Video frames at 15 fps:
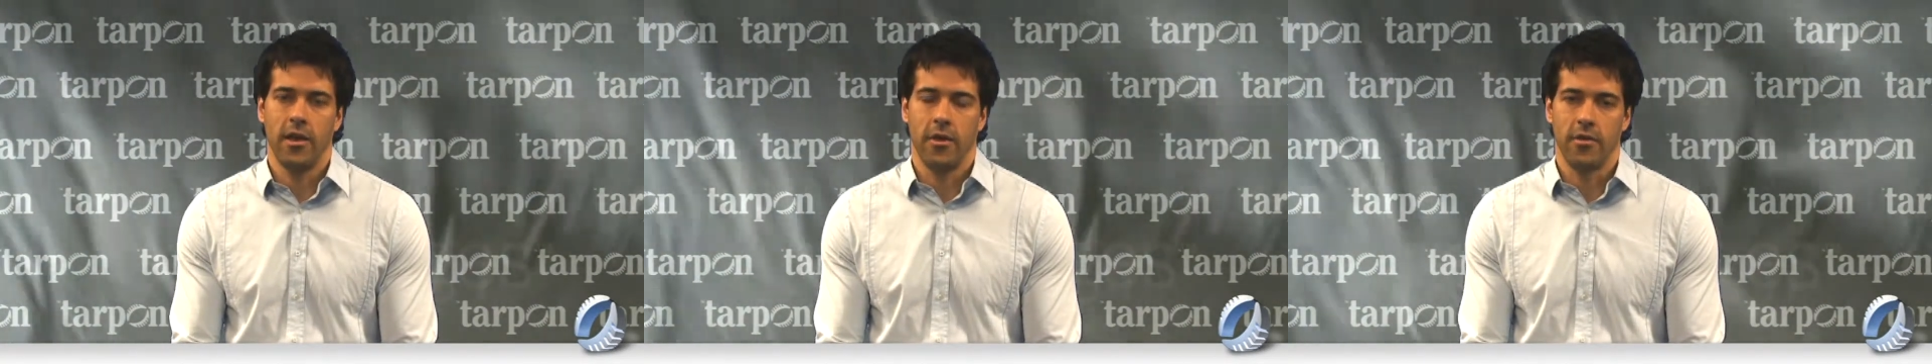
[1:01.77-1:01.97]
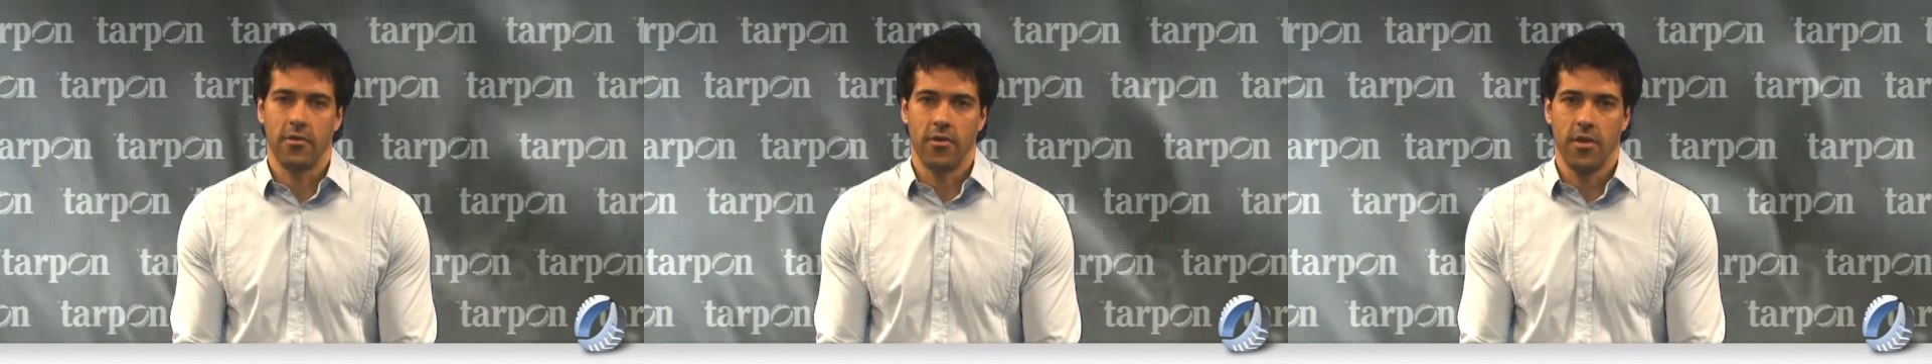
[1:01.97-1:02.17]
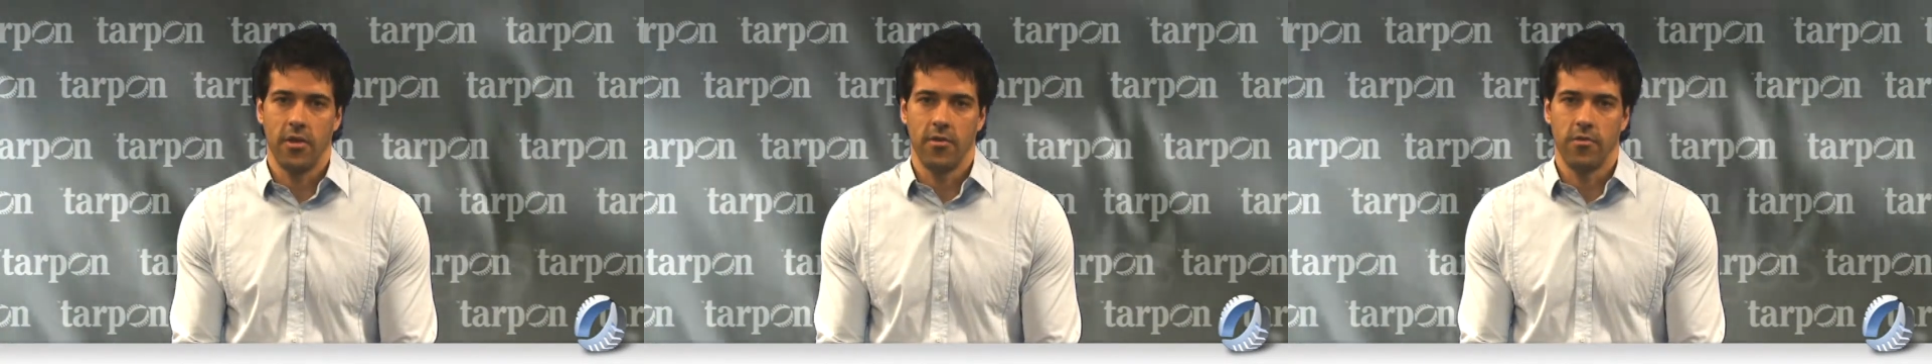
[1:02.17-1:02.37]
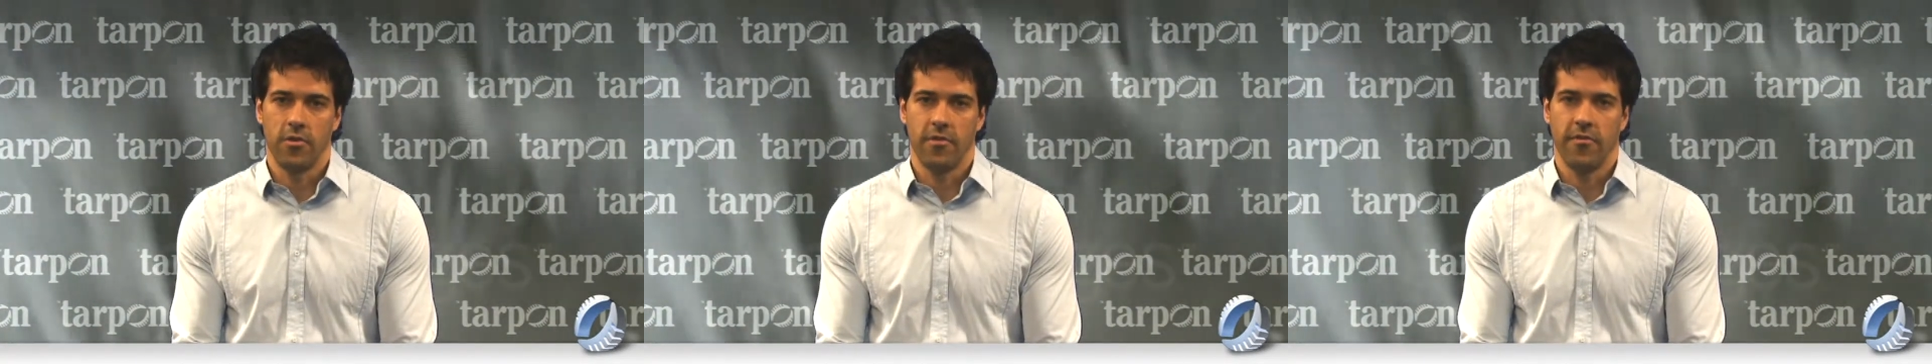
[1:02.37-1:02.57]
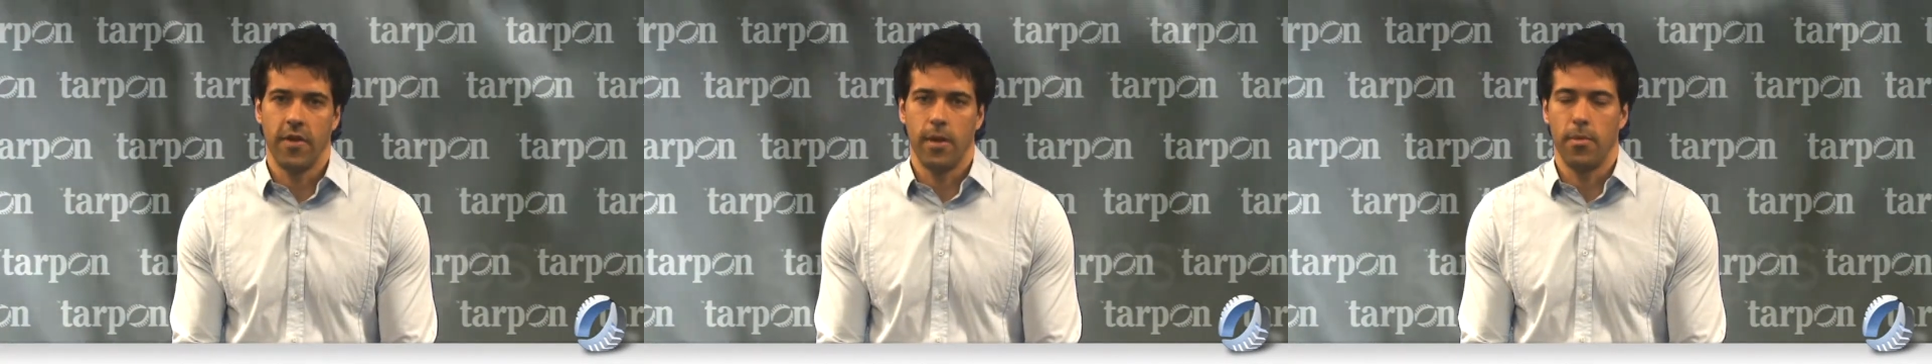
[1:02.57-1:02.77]
NICs
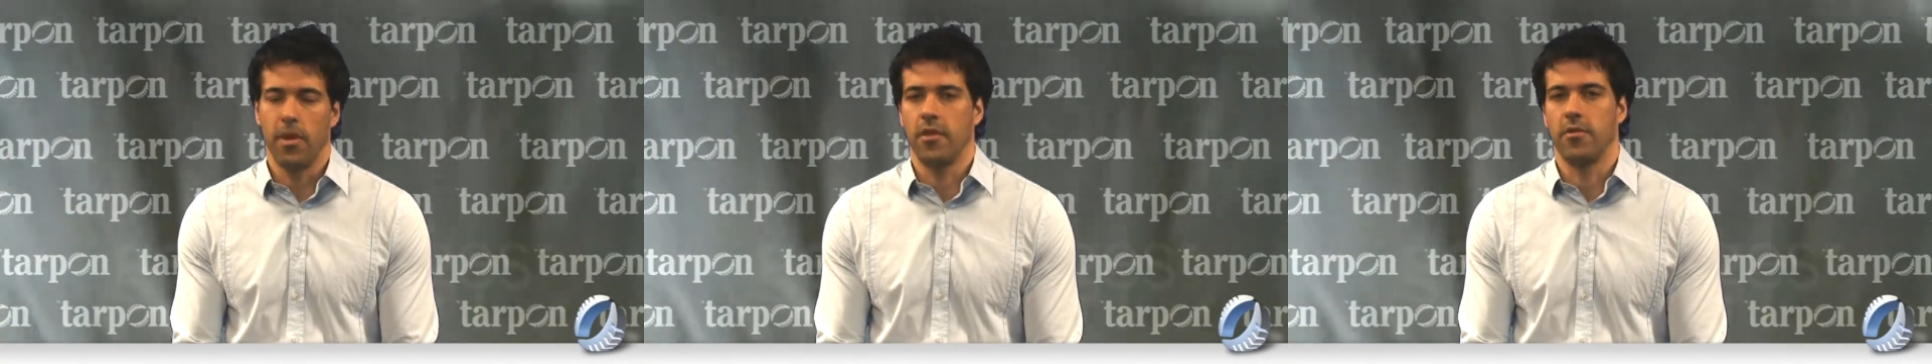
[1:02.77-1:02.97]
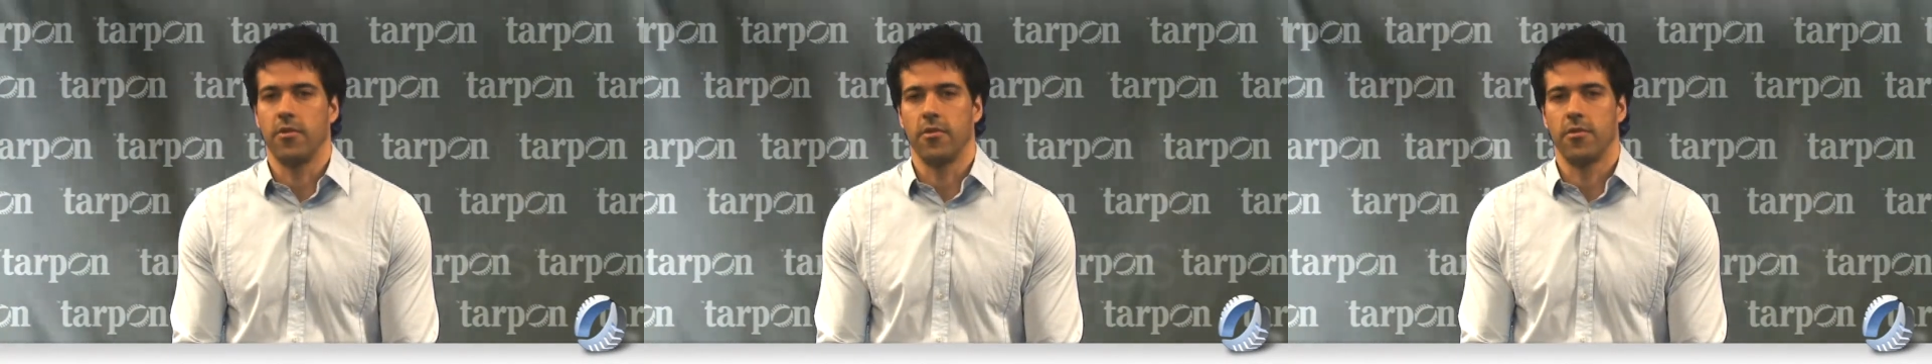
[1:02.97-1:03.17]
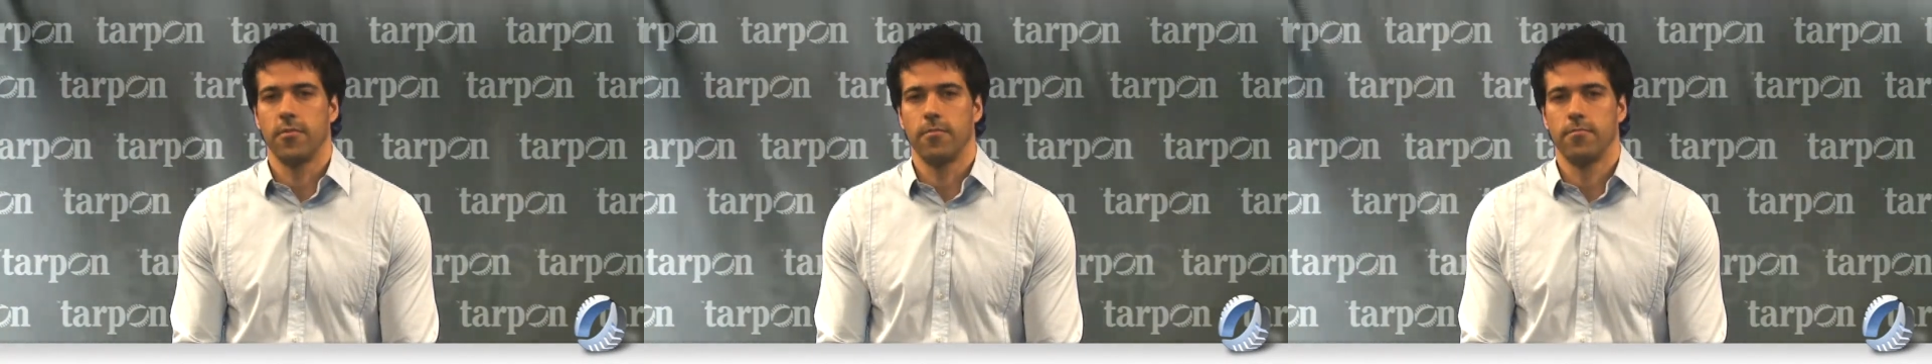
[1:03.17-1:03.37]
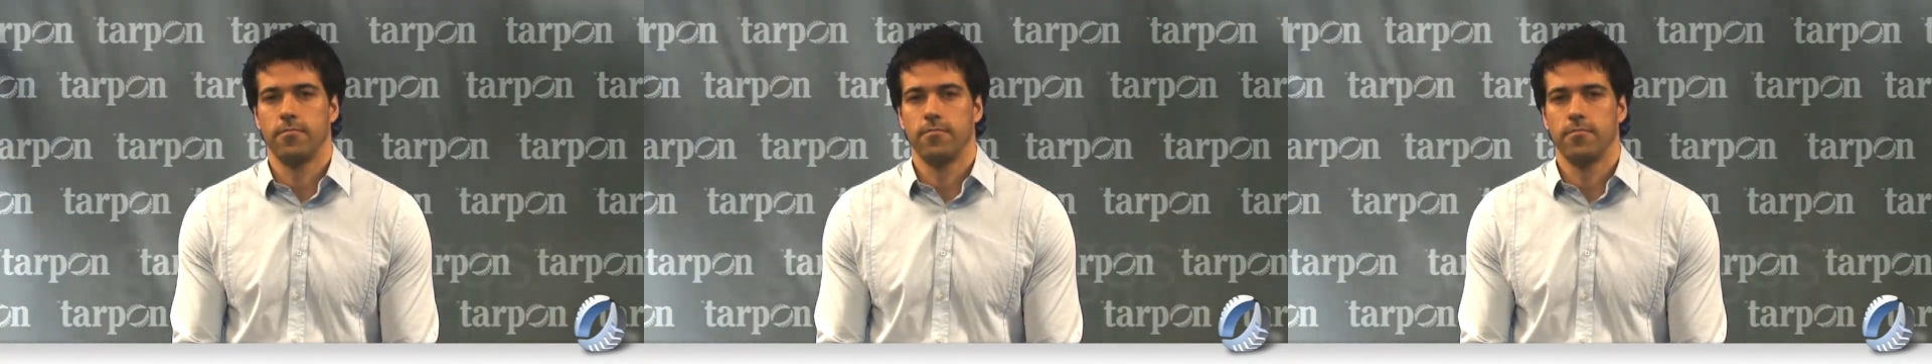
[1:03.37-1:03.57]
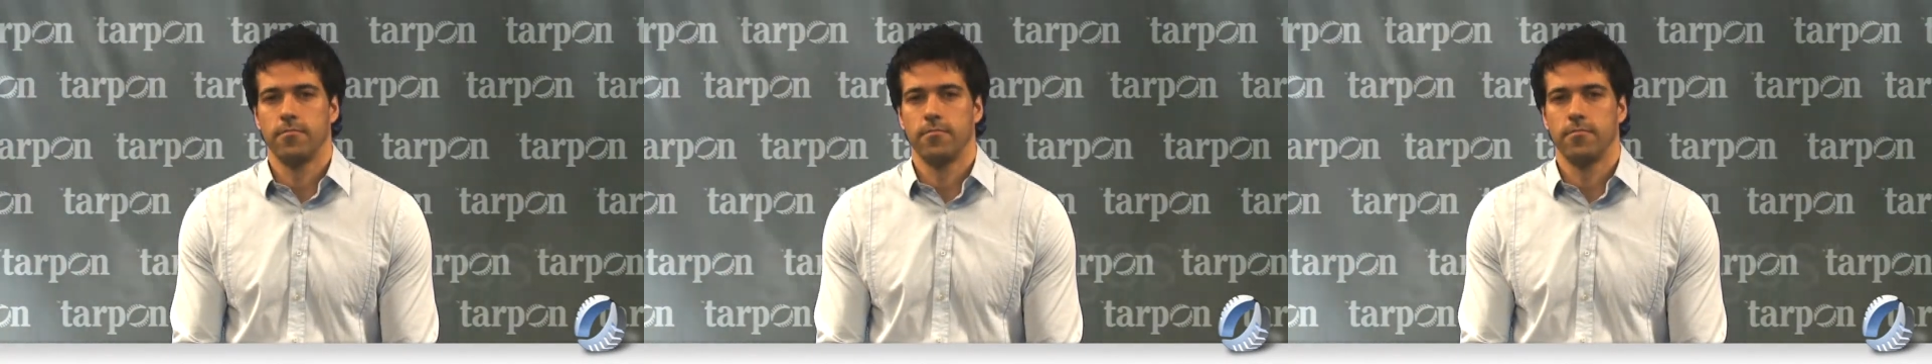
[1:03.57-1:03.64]
on a fair basis.